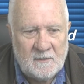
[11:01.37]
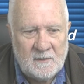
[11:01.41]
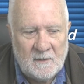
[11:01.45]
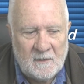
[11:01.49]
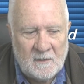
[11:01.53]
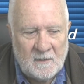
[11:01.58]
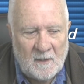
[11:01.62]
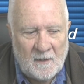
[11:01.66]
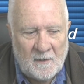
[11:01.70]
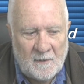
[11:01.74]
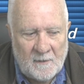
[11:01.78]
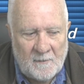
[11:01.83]

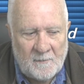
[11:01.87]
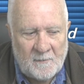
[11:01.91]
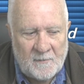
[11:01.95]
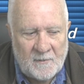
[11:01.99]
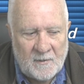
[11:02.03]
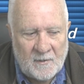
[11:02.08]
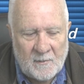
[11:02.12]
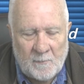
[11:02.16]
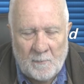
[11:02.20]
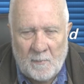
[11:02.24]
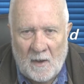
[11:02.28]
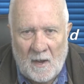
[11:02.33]
the
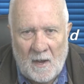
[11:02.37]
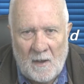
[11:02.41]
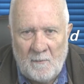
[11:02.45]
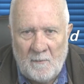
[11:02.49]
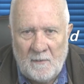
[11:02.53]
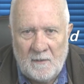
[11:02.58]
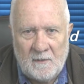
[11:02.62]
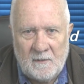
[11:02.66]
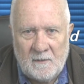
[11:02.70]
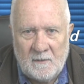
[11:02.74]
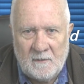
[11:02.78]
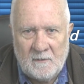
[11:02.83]

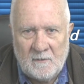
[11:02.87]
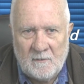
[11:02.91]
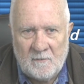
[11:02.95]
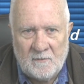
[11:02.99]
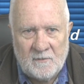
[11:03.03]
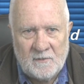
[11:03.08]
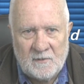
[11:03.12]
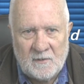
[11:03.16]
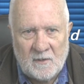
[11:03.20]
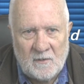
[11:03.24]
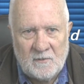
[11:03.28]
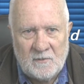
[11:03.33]
department or the
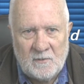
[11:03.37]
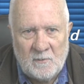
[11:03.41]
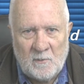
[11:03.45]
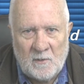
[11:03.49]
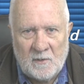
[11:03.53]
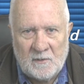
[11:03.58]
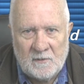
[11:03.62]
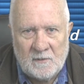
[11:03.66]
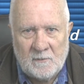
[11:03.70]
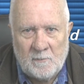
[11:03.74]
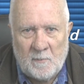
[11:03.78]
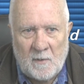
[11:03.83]
social
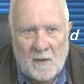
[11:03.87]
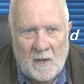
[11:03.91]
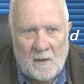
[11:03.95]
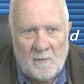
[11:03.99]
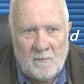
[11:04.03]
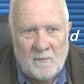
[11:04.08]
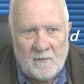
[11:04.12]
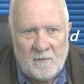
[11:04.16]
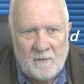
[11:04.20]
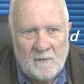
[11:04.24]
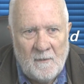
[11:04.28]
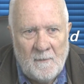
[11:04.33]
workers
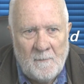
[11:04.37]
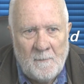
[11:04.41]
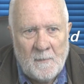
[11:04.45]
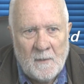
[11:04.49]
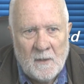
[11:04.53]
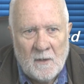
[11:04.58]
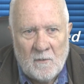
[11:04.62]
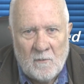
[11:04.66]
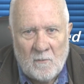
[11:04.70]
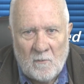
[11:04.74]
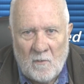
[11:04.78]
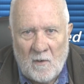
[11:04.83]
department
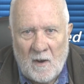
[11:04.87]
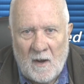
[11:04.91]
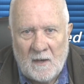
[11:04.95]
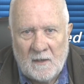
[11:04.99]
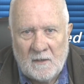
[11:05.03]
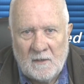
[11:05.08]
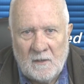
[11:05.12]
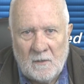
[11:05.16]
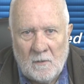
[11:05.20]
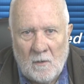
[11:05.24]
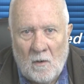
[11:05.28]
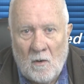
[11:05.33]

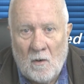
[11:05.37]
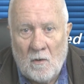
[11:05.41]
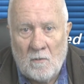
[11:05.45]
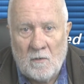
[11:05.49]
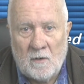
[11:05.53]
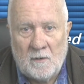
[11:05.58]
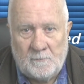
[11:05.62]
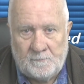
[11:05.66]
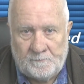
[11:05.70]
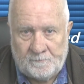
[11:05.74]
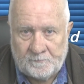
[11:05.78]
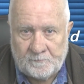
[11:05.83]
react in
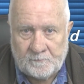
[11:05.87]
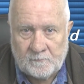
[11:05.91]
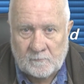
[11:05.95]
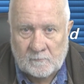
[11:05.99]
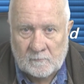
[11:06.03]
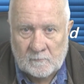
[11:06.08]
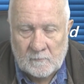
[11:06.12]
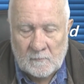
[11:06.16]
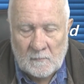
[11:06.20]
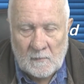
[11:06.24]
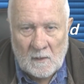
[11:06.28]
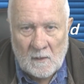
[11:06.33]
horror
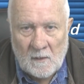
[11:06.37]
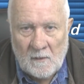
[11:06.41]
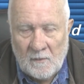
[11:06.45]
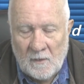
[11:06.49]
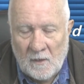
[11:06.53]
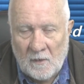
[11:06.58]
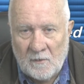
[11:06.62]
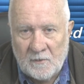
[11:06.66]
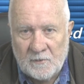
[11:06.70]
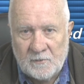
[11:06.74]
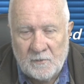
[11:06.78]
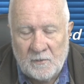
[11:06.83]
that
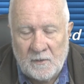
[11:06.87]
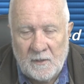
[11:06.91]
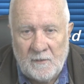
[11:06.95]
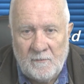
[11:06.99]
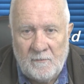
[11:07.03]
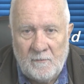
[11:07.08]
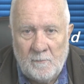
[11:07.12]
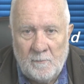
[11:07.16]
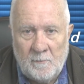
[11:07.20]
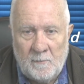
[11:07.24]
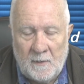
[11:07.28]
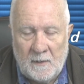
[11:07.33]
I should
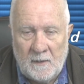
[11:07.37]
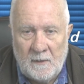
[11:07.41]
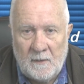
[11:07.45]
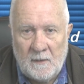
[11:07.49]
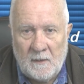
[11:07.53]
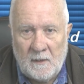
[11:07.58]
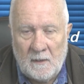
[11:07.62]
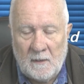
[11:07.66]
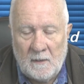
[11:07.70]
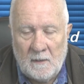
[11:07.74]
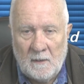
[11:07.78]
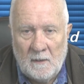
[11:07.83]
even be
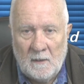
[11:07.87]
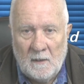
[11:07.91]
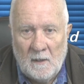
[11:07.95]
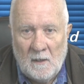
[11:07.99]
there.